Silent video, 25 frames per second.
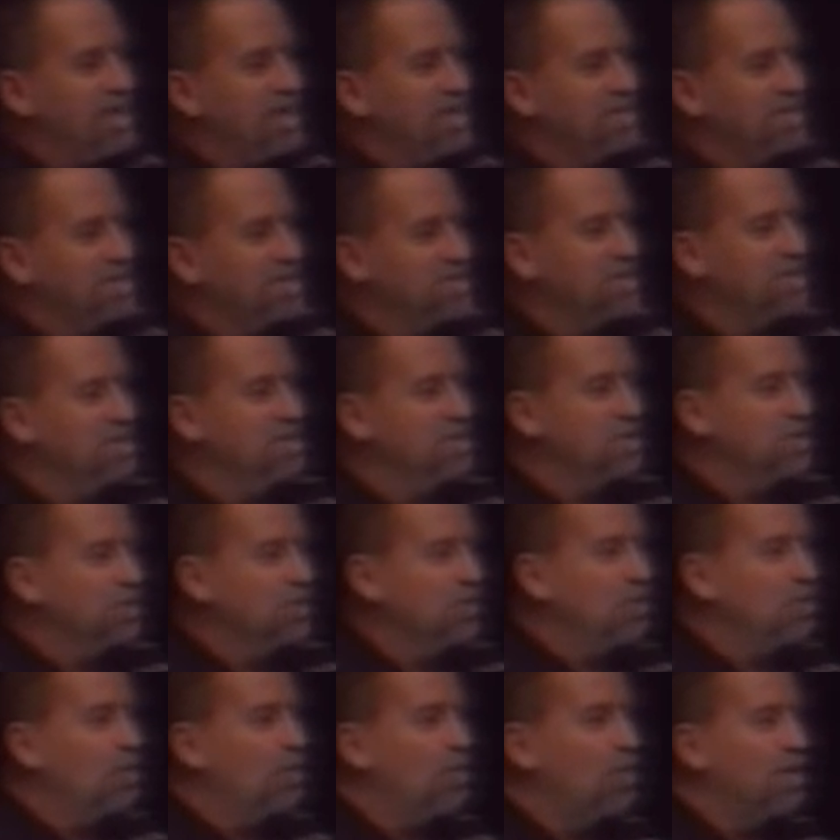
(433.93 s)
man that's in this
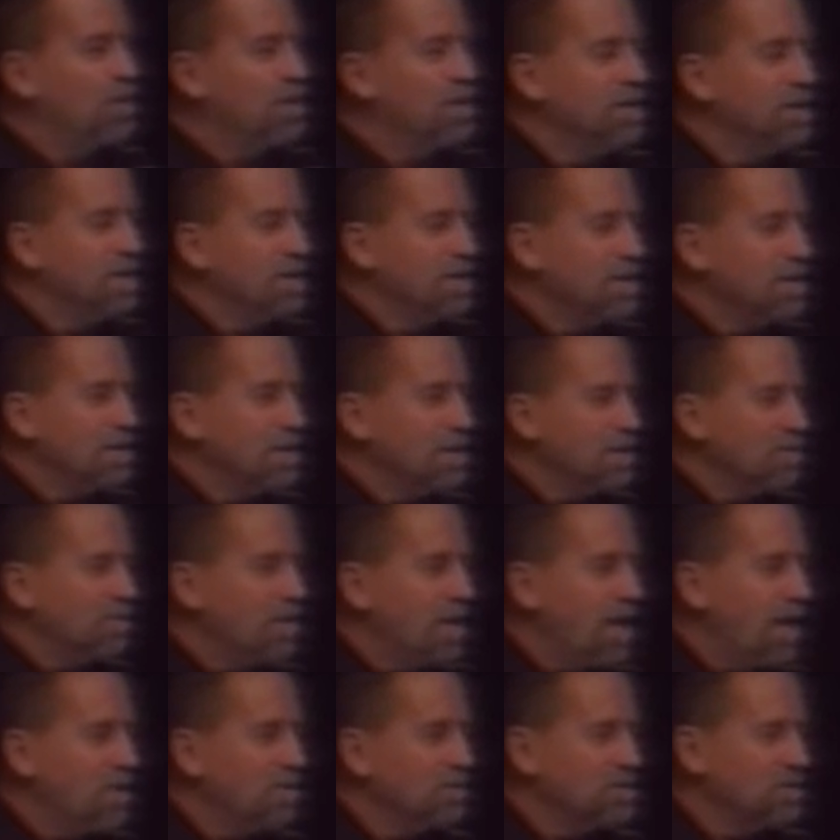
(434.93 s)
story. The
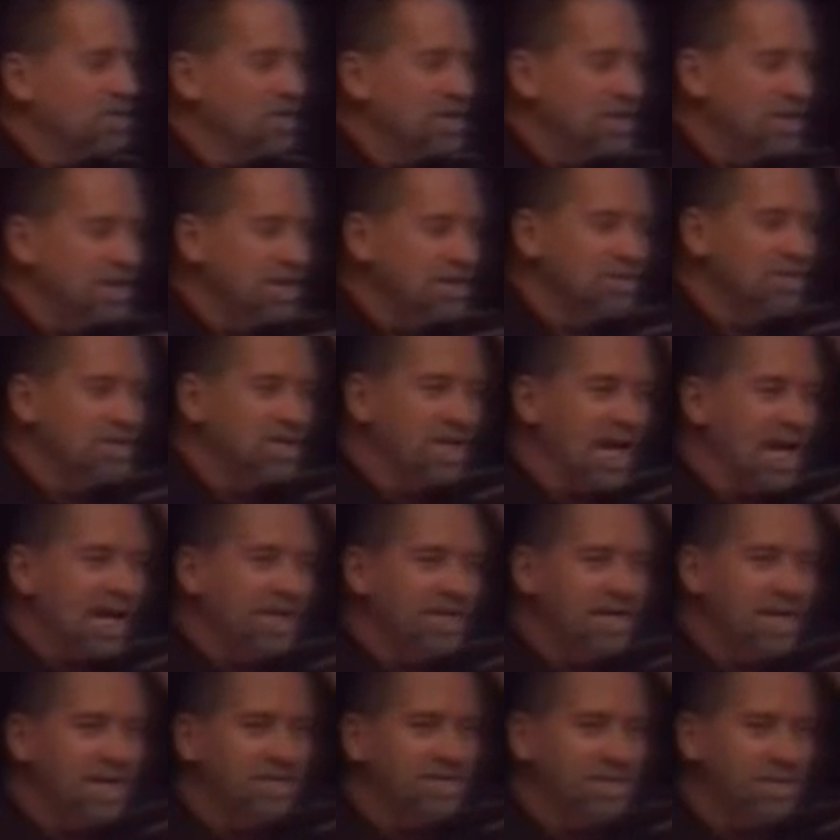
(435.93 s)
Bible says he was
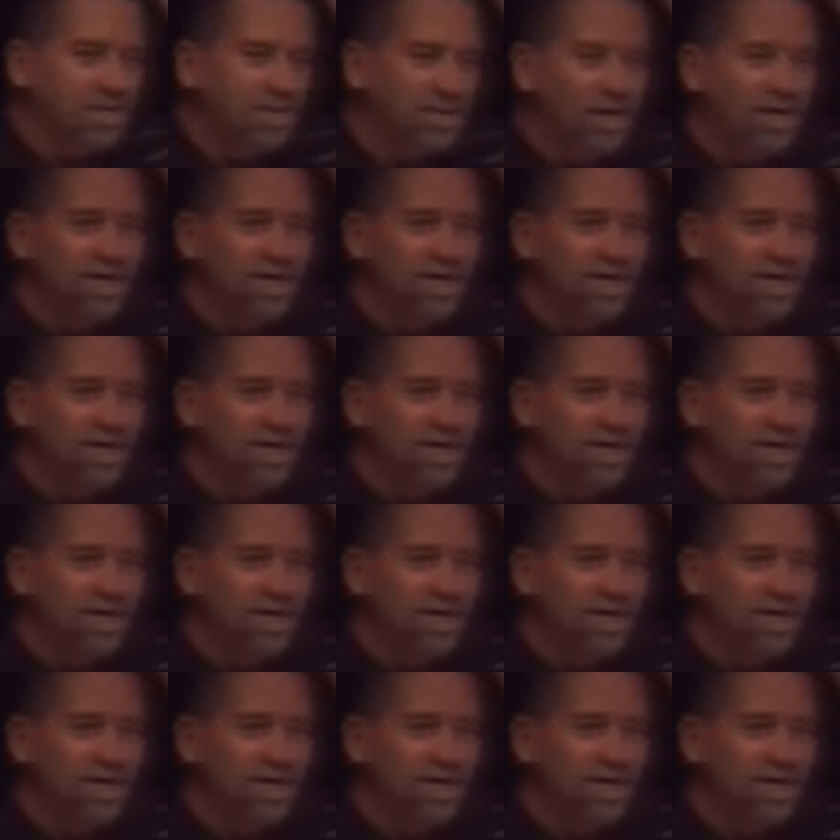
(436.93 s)
like that for